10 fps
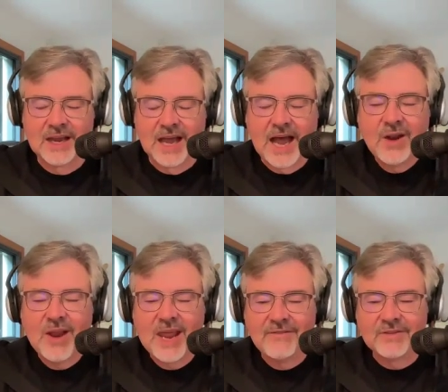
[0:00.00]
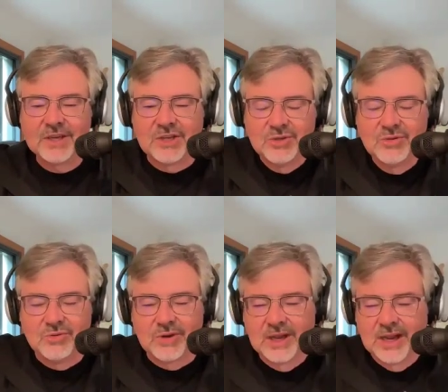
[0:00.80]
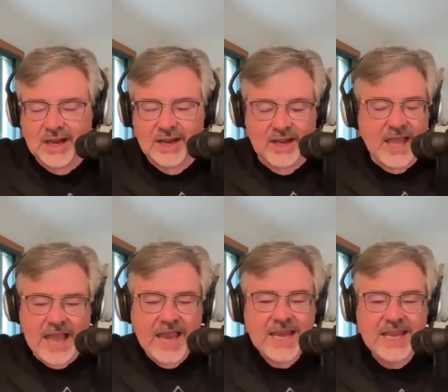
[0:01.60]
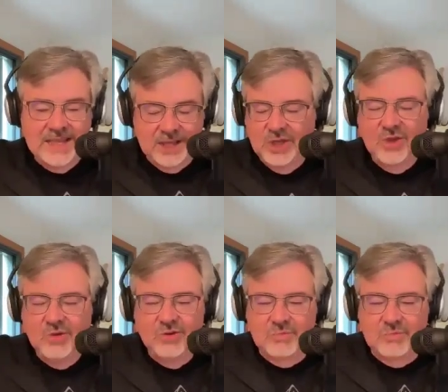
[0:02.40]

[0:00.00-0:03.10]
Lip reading: I don't have to do any huge,